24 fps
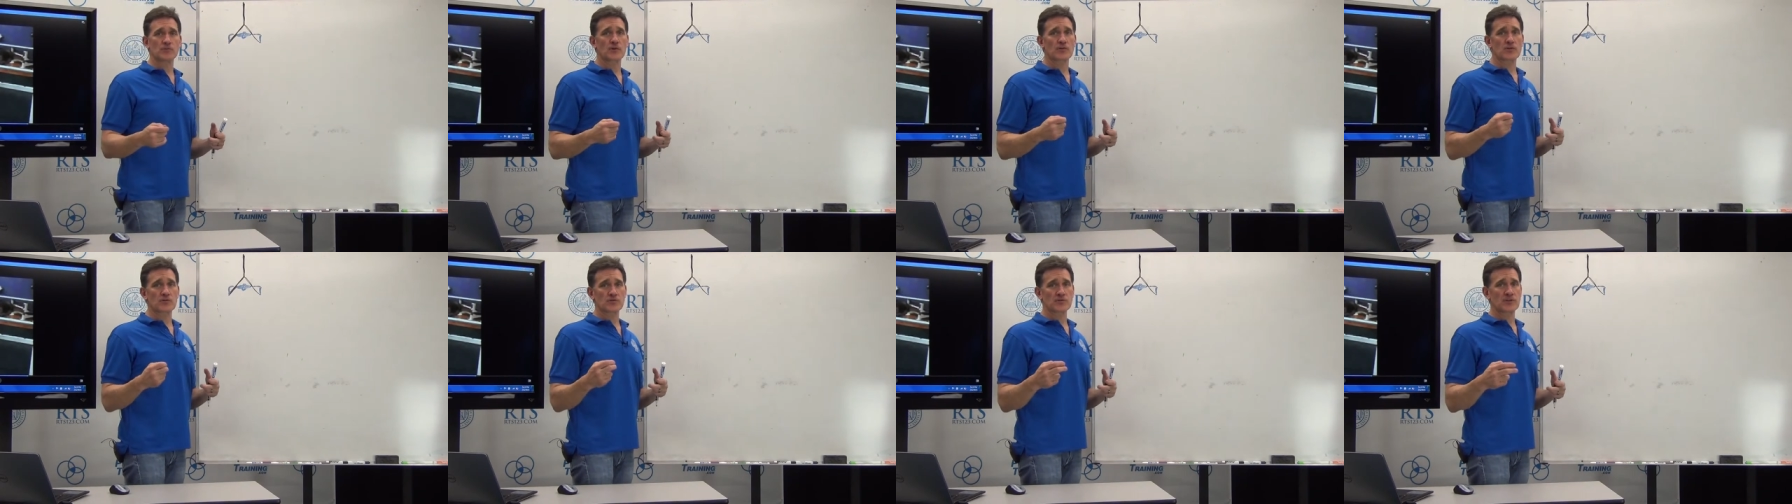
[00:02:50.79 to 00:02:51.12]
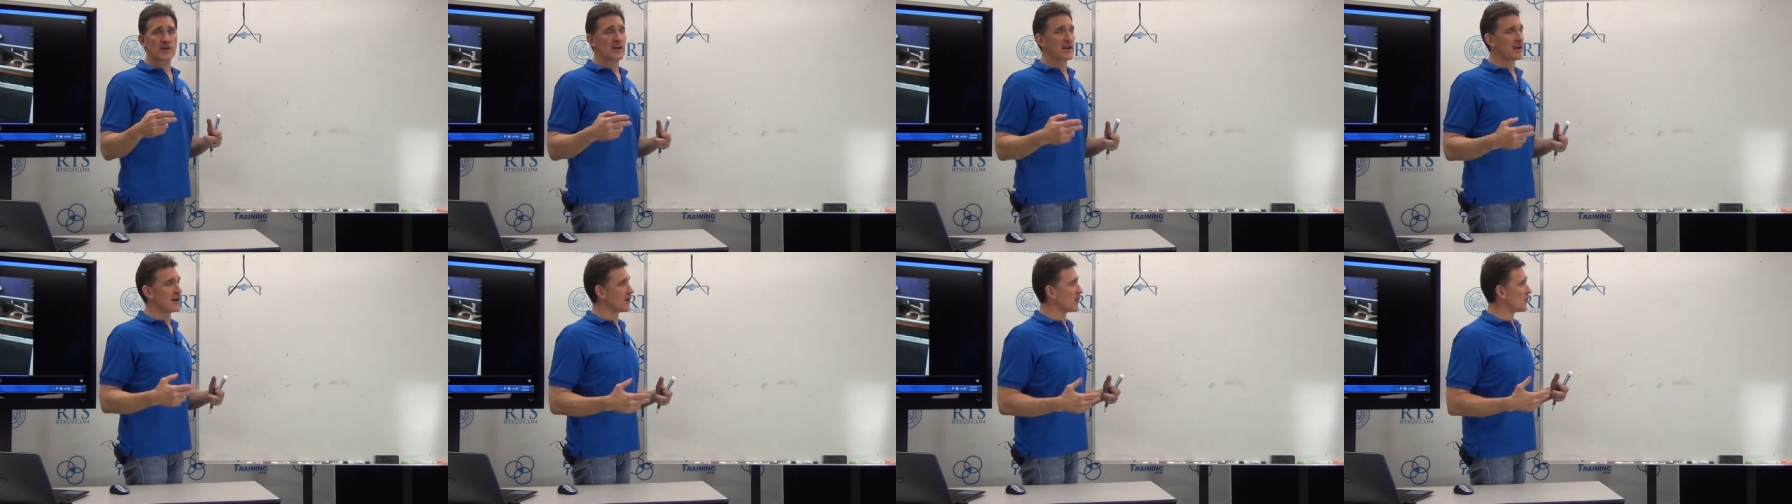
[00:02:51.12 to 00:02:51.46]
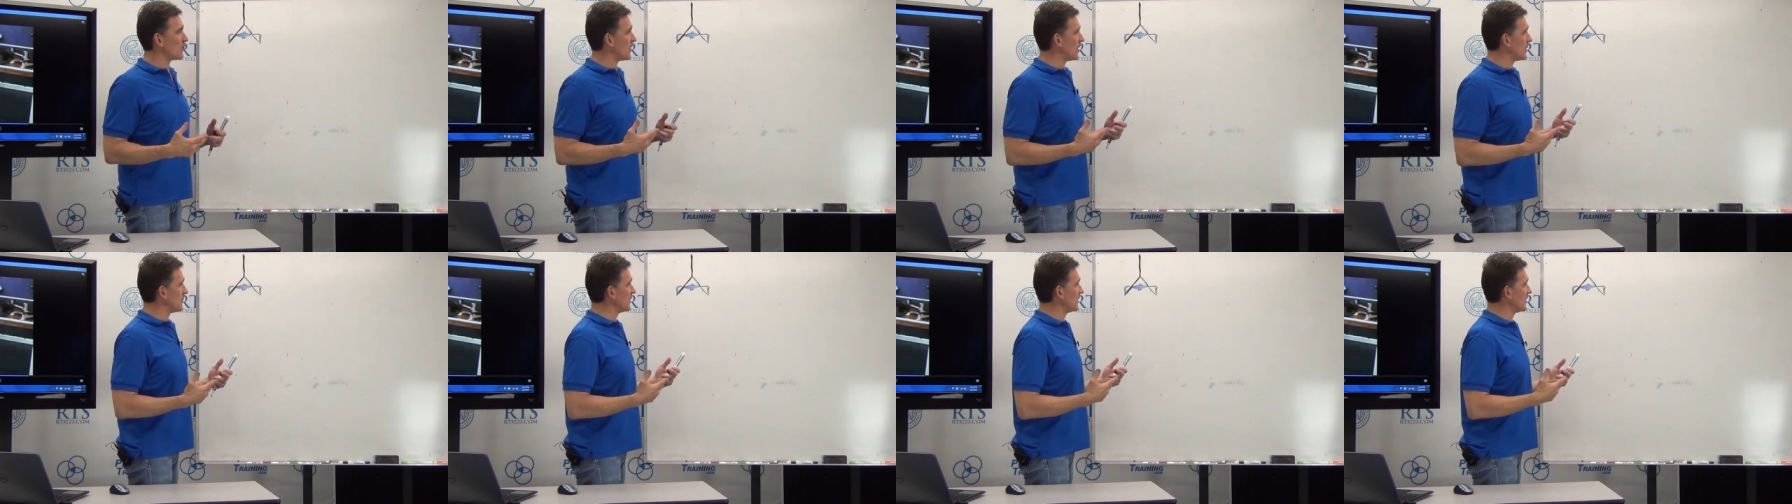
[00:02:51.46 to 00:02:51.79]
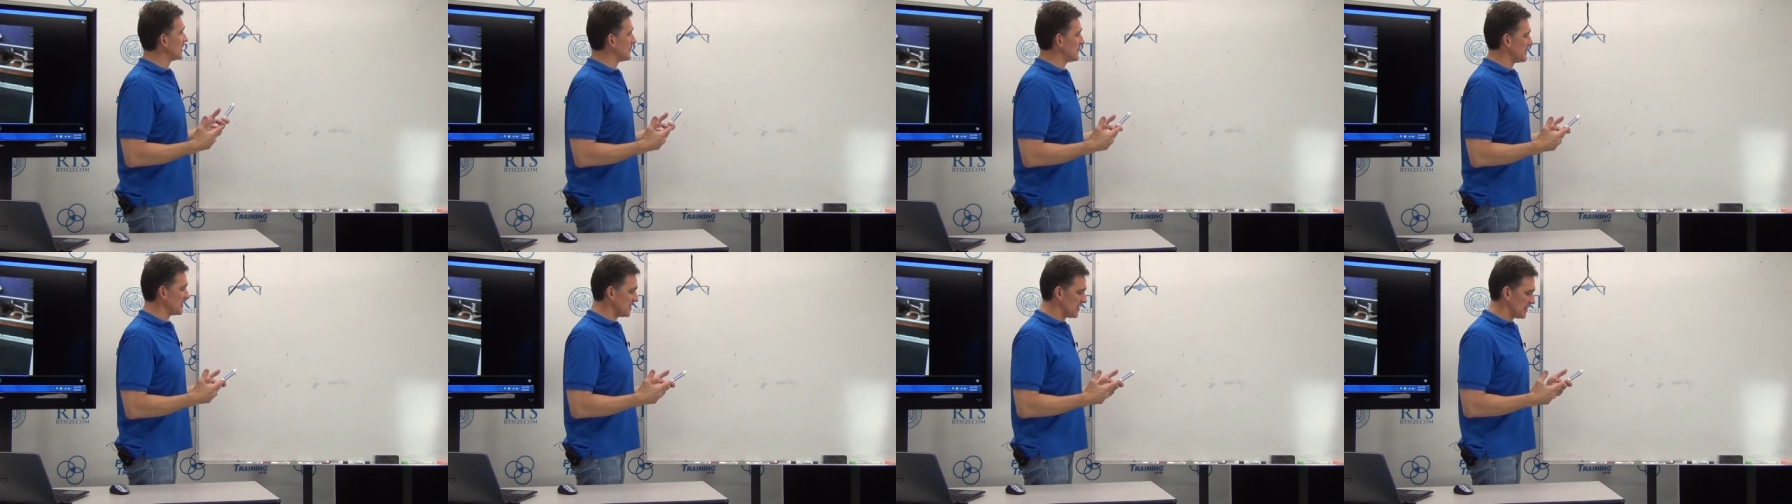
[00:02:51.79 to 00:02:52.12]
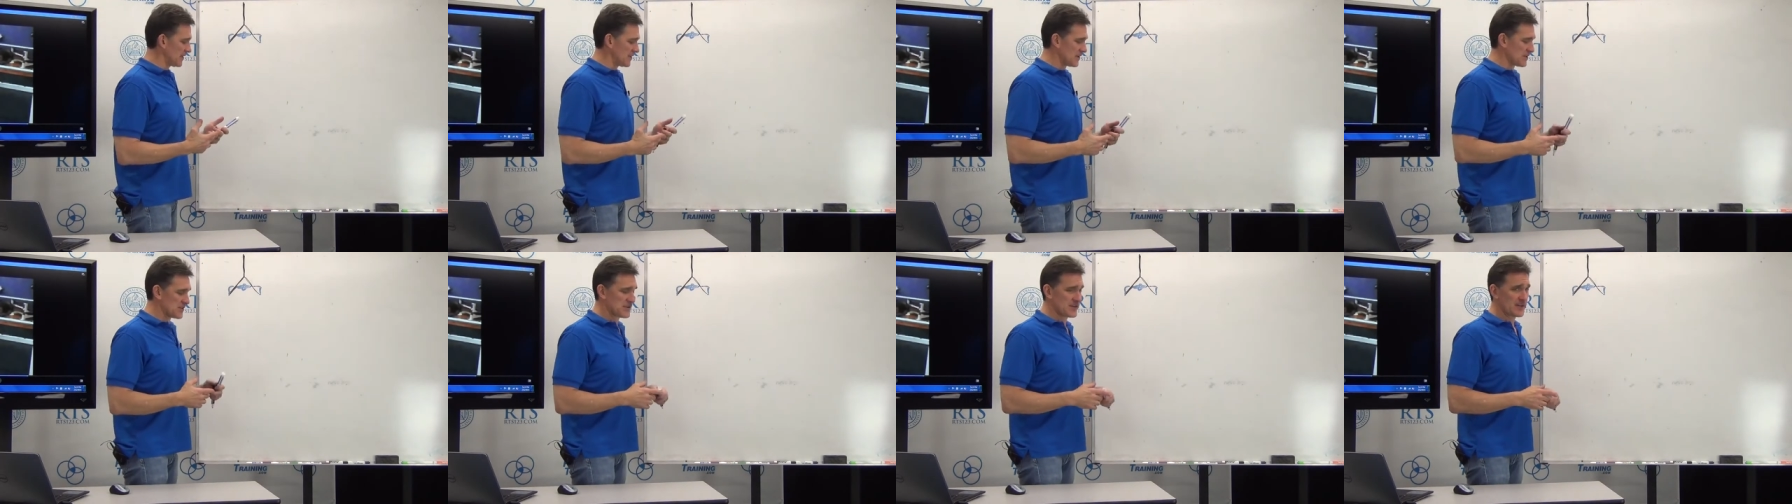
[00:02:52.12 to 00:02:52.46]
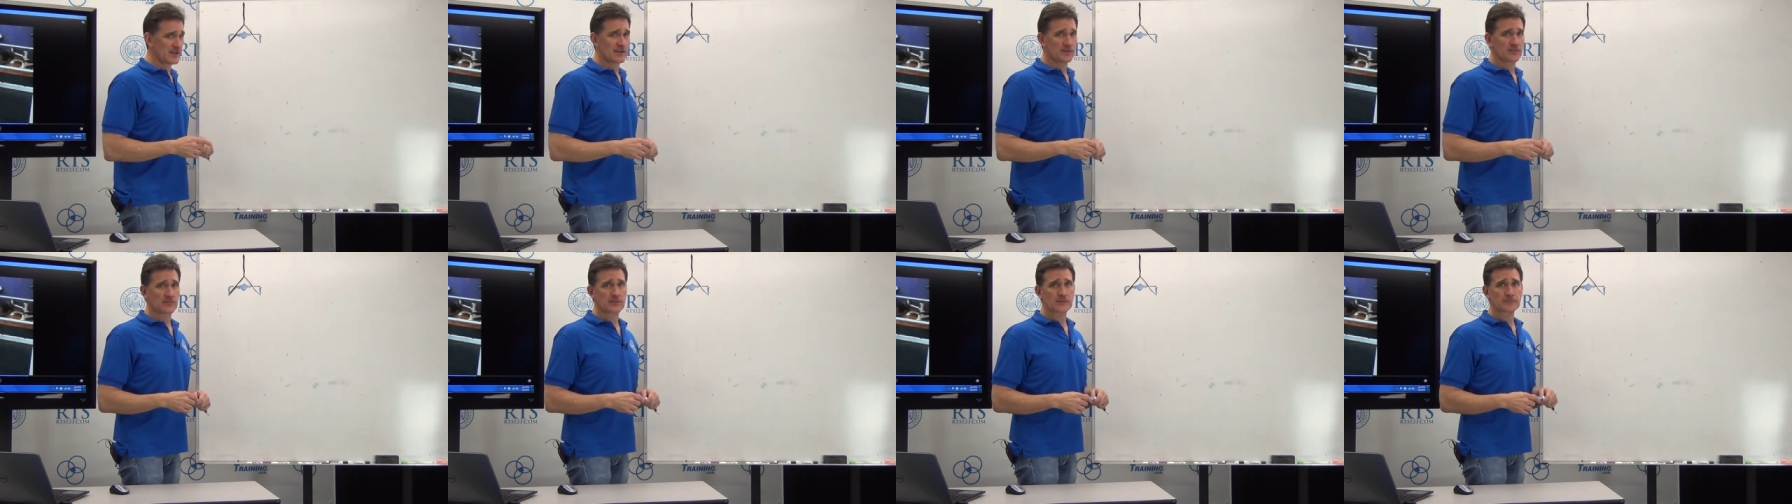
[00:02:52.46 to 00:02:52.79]
you understand how incredibly limiting this
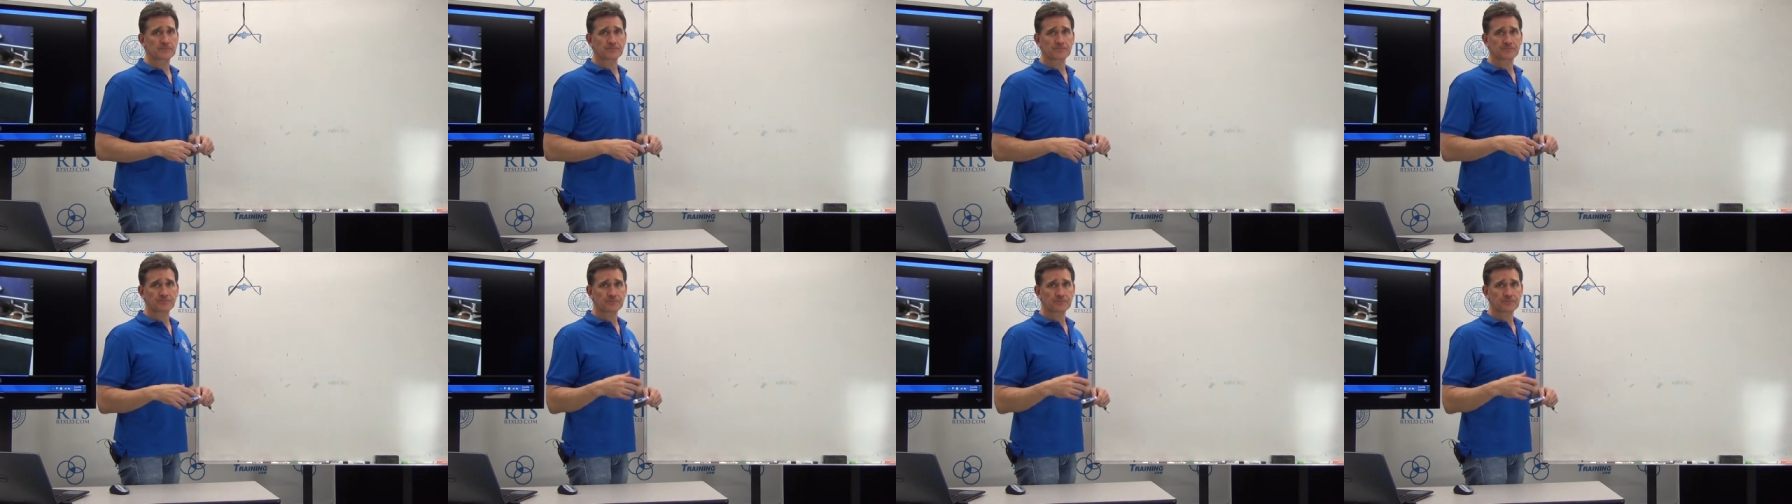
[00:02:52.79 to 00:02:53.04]
is,